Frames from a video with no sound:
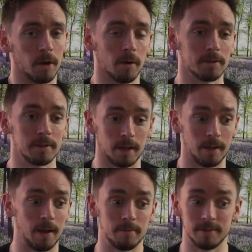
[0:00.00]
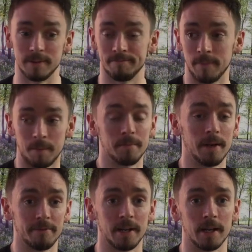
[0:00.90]
Now I'm
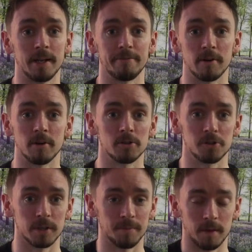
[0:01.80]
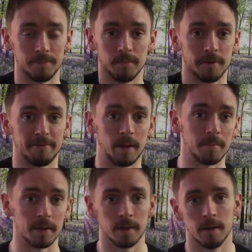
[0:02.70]
living in a different country, my
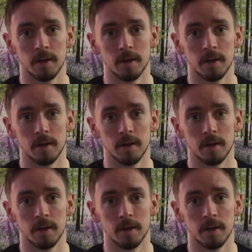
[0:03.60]
family